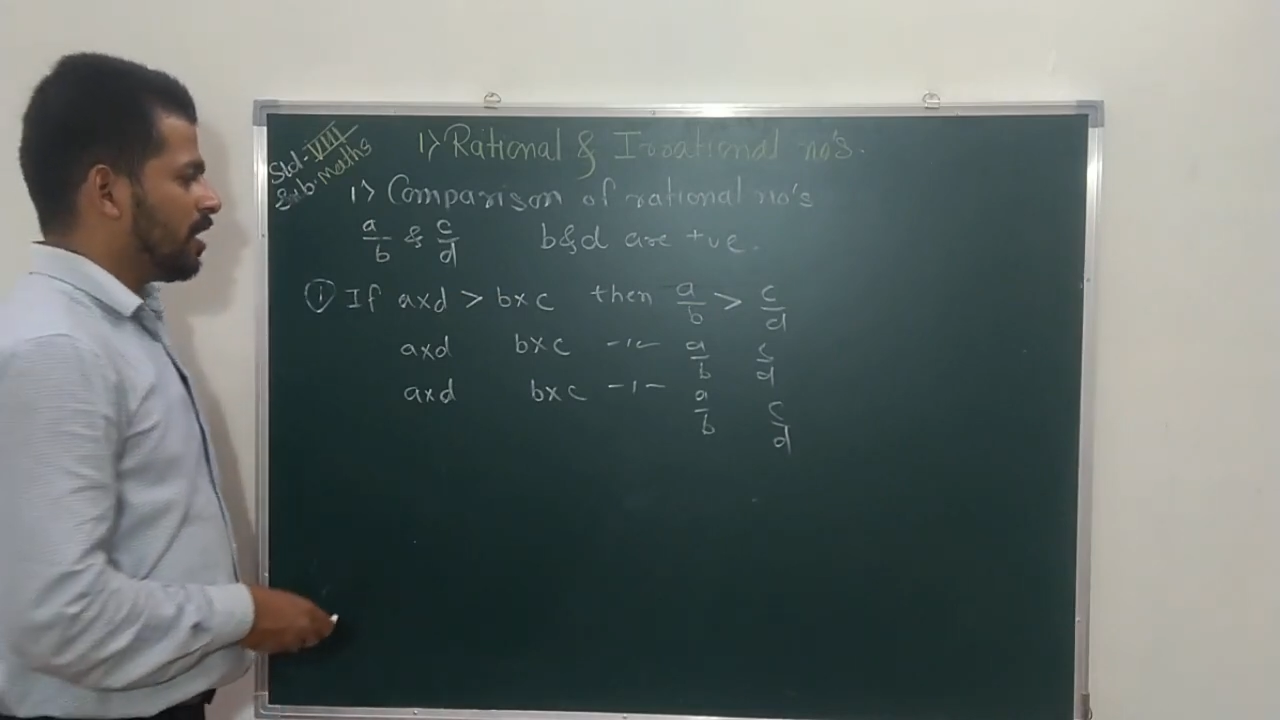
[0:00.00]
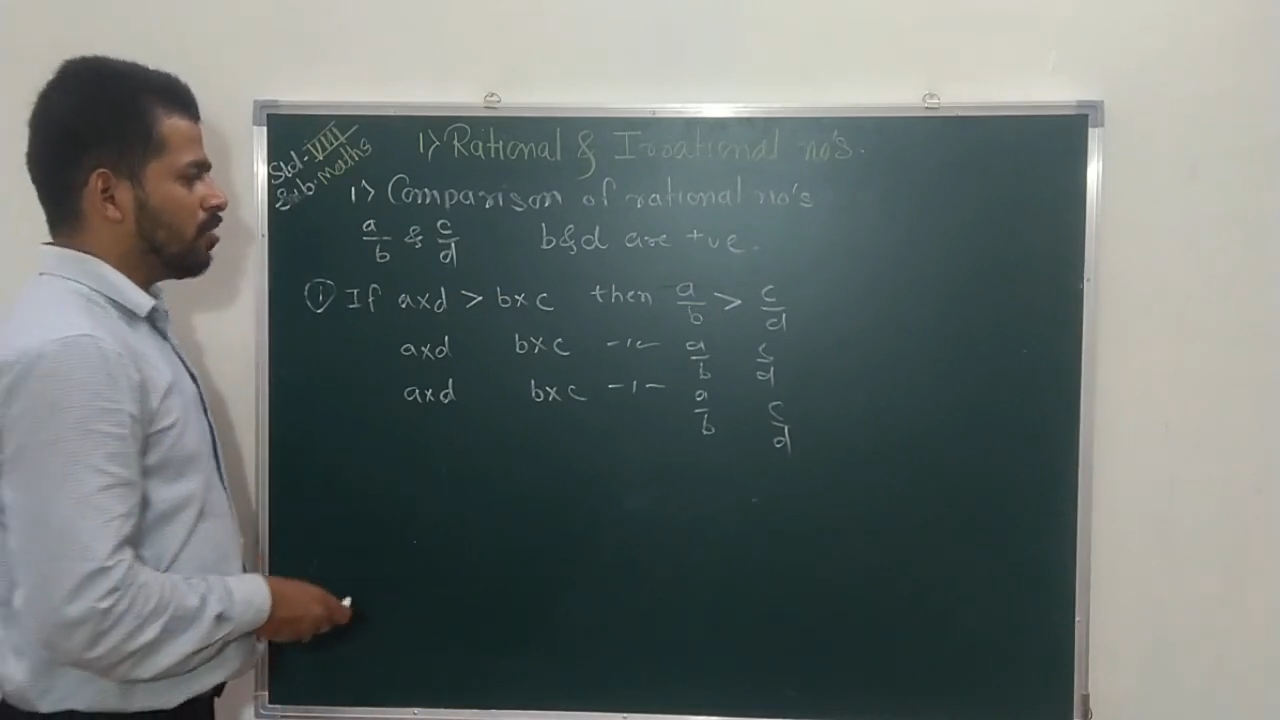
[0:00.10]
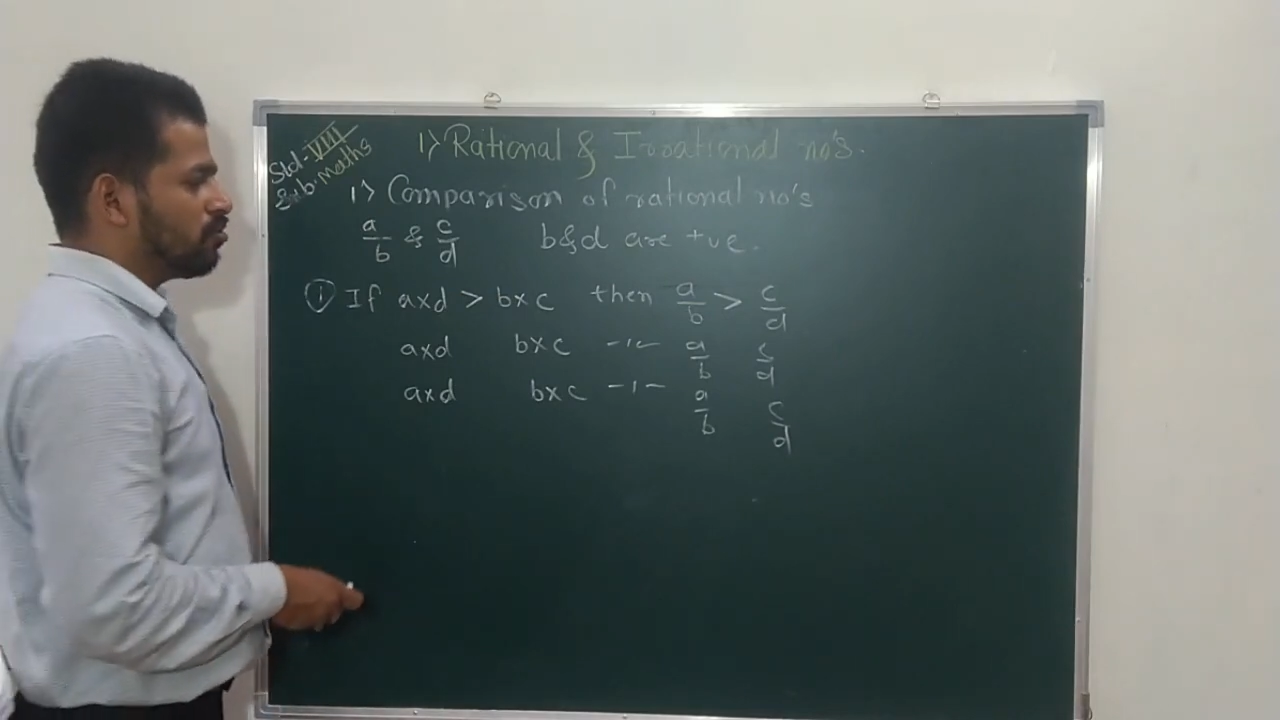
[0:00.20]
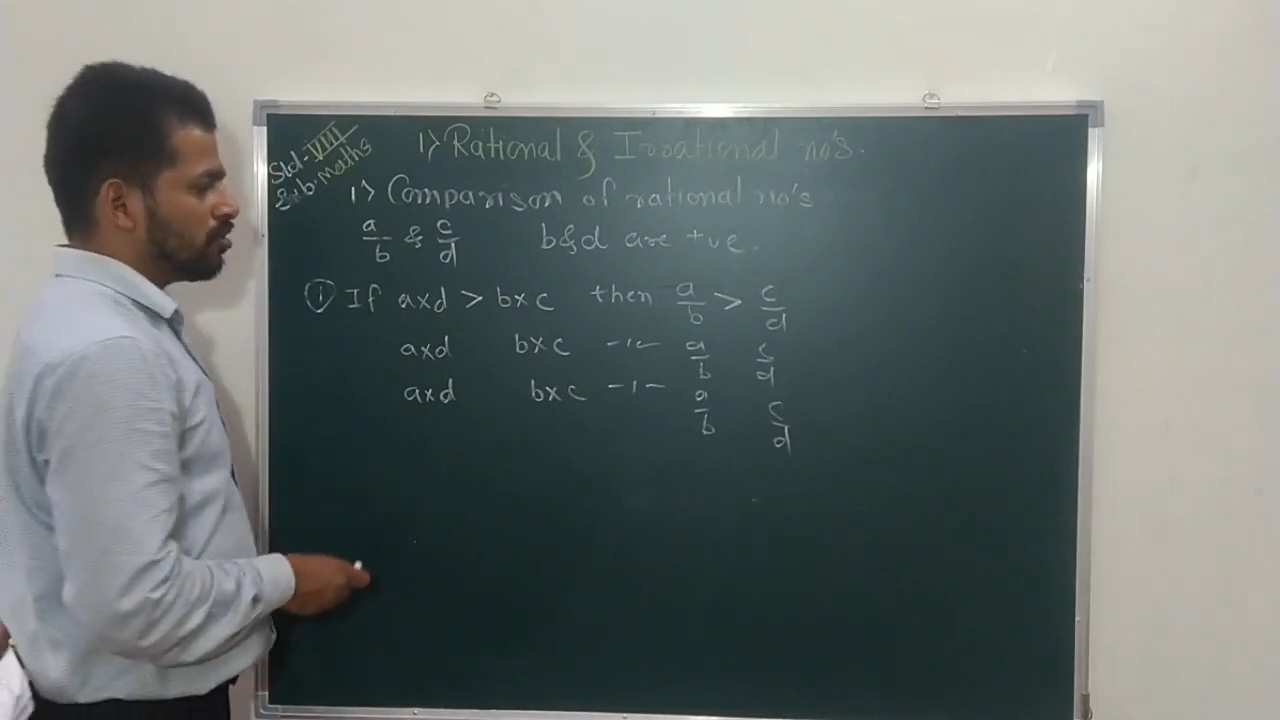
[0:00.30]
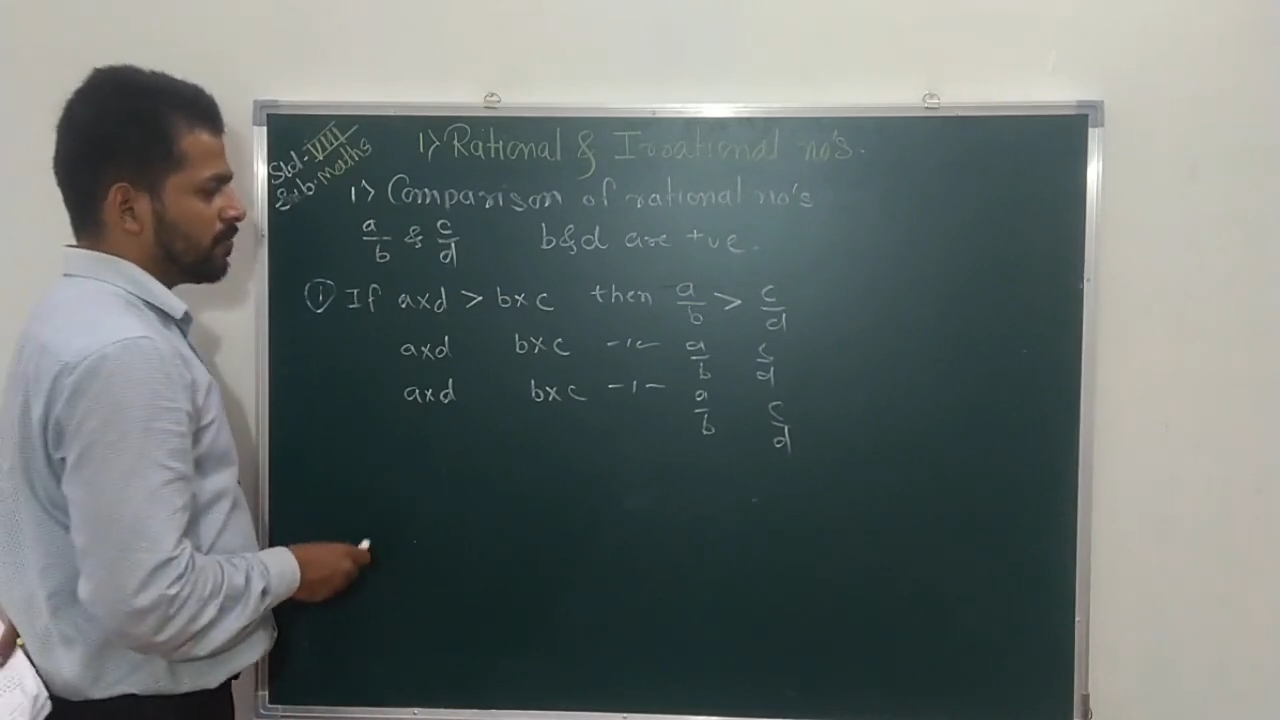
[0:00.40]

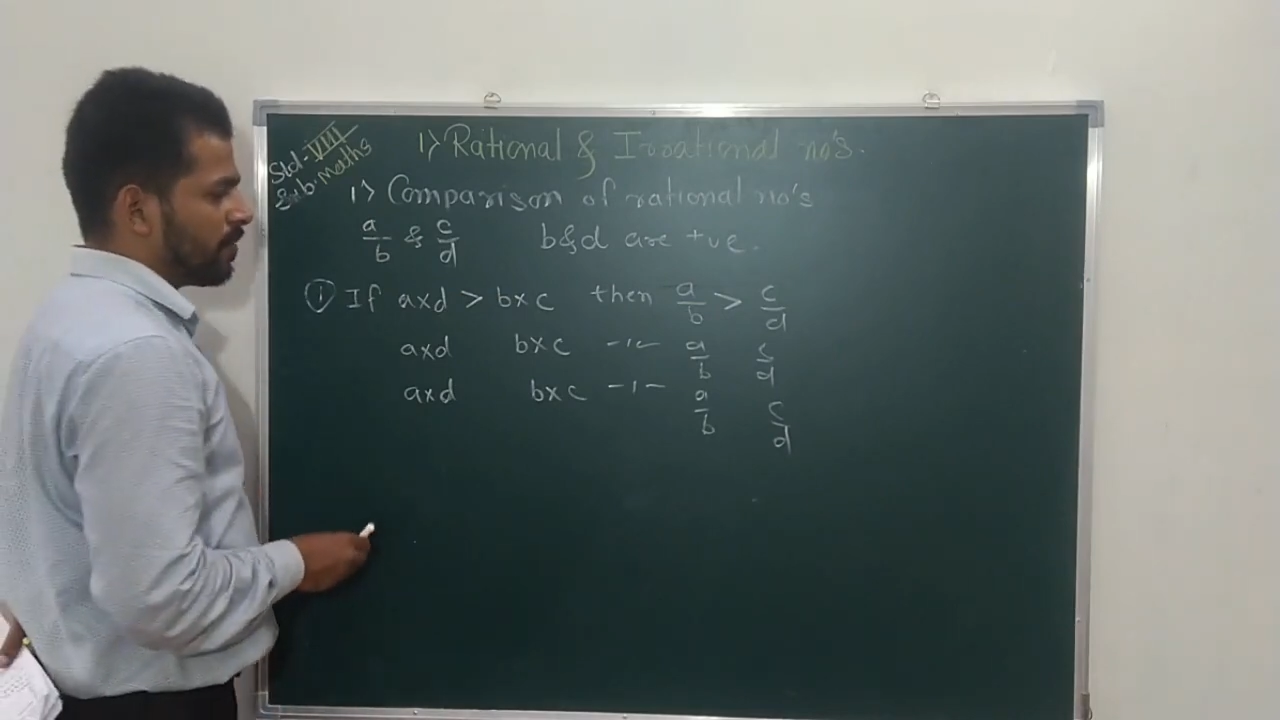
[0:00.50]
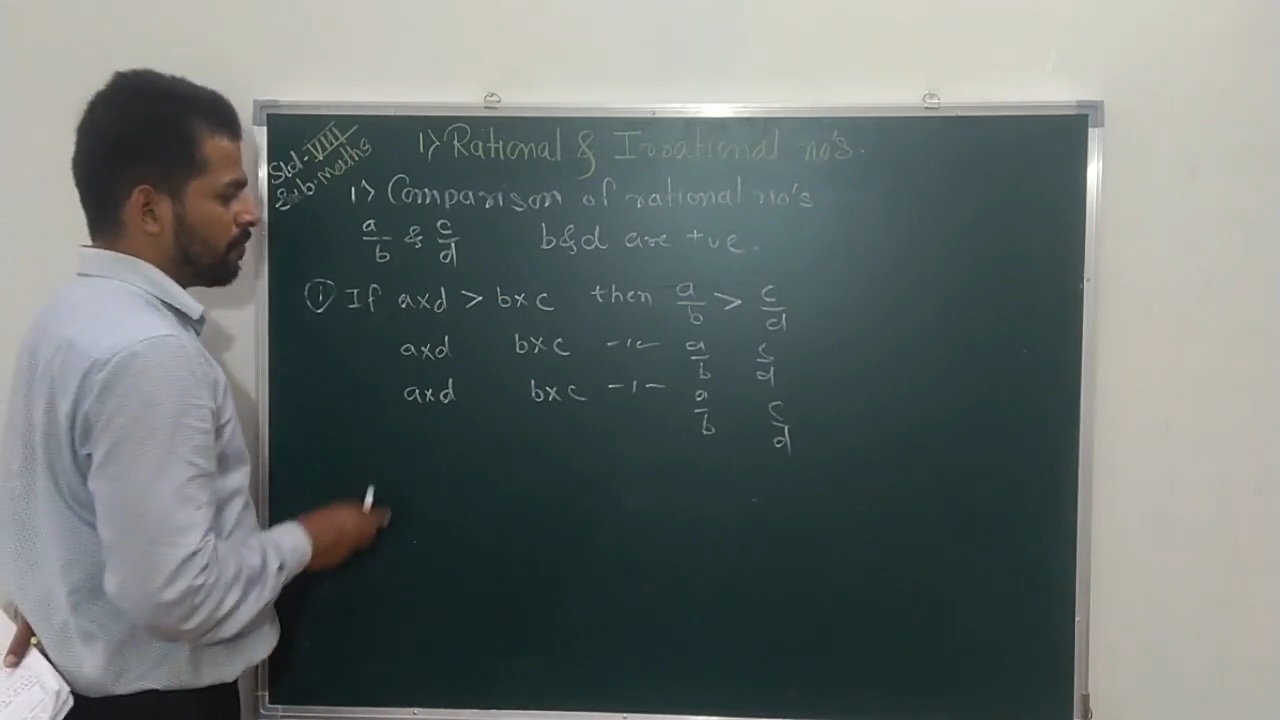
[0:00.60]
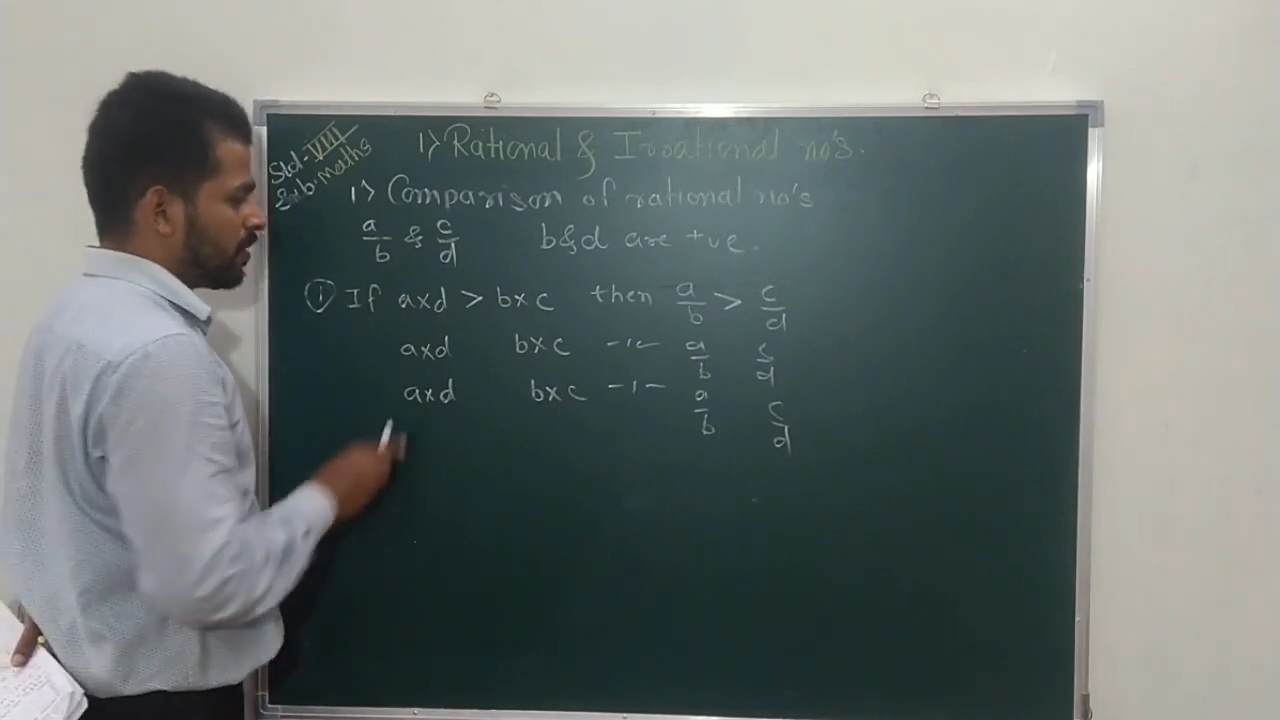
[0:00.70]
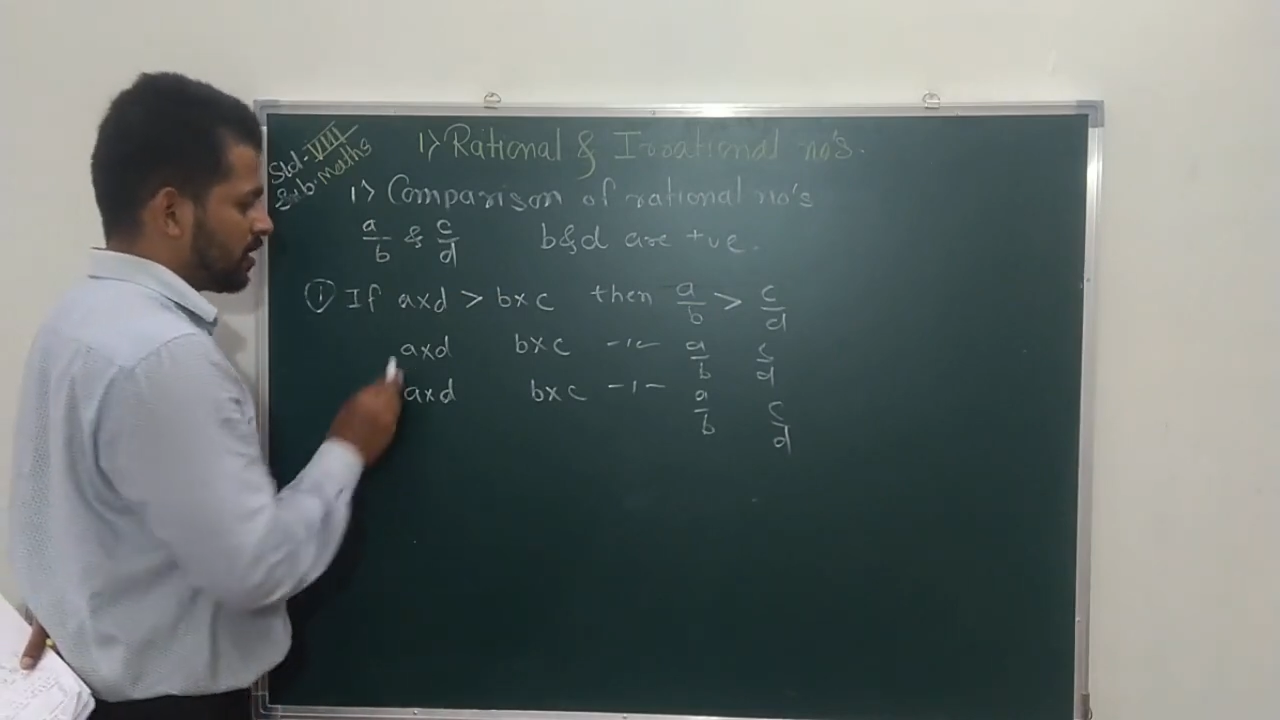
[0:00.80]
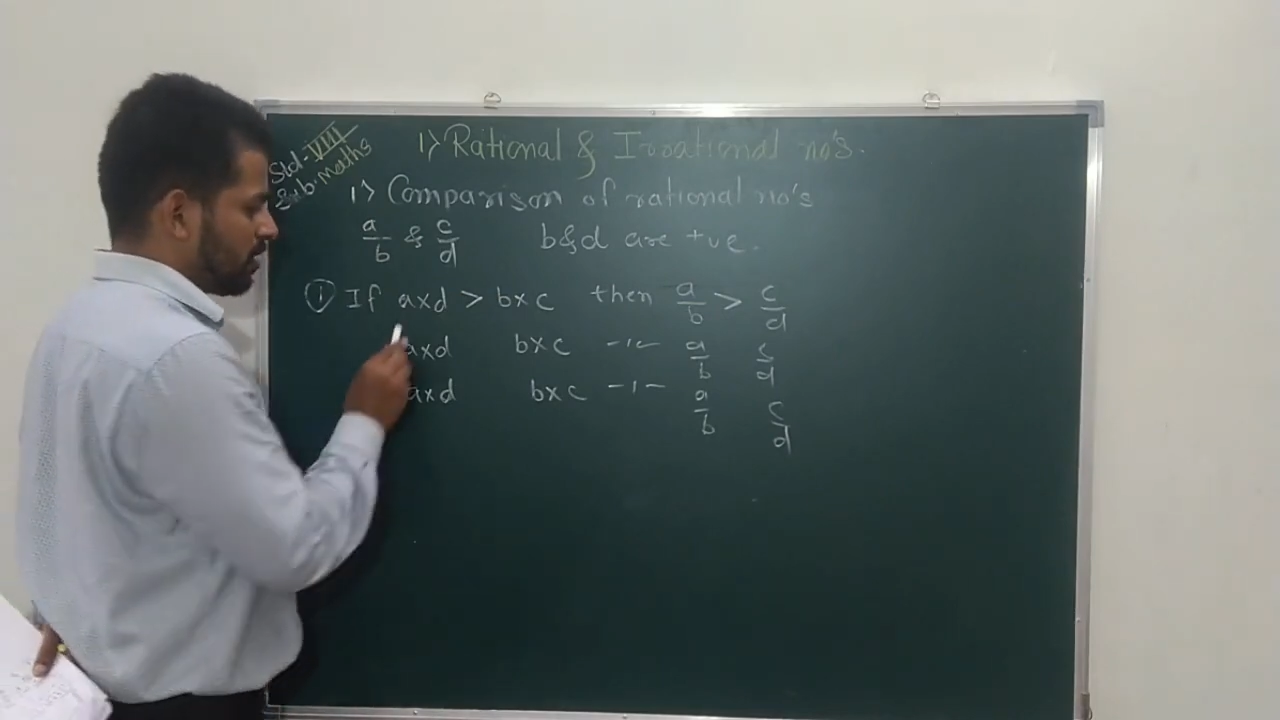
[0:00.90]
How to remember